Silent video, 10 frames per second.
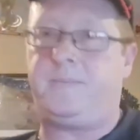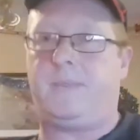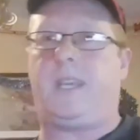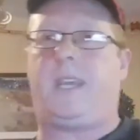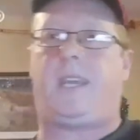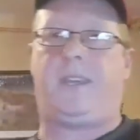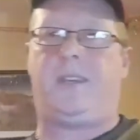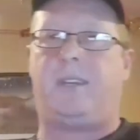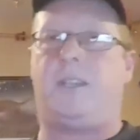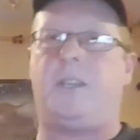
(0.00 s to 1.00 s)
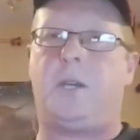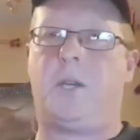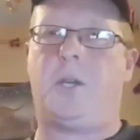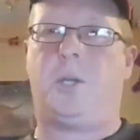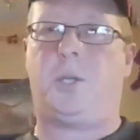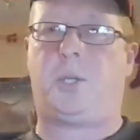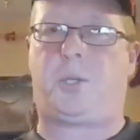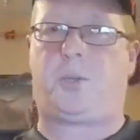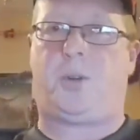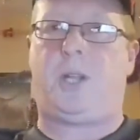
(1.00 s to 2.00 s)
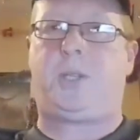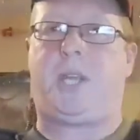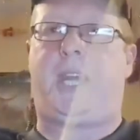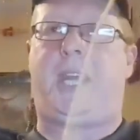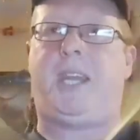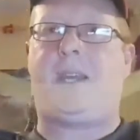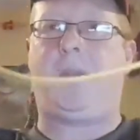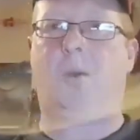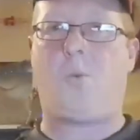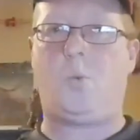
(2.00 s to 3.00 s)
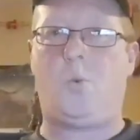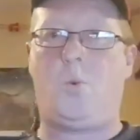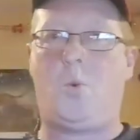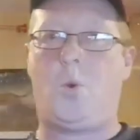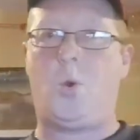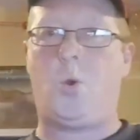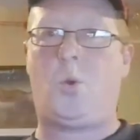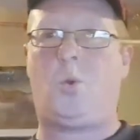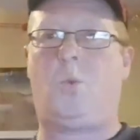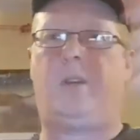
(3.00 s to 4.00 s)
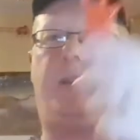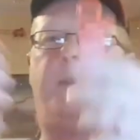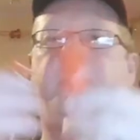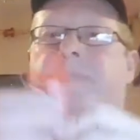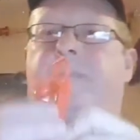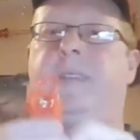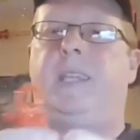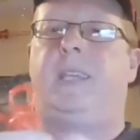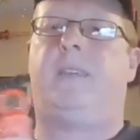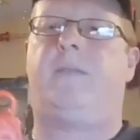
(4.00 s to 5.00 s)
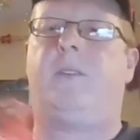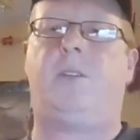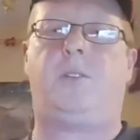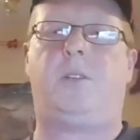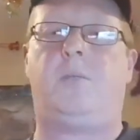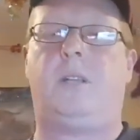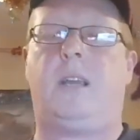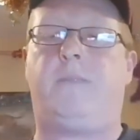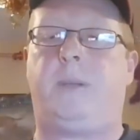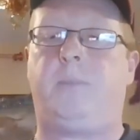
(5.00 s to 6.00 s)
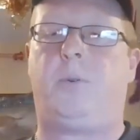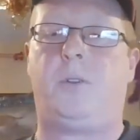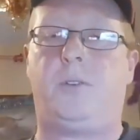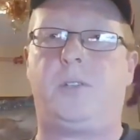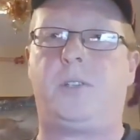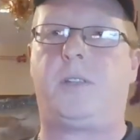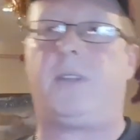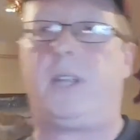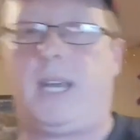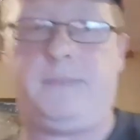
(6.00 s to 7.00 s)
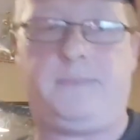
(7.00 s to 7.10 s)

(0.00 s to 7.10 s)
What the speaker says: a stretchy. Ooh. For those of you who have pinpointers and stuff like that,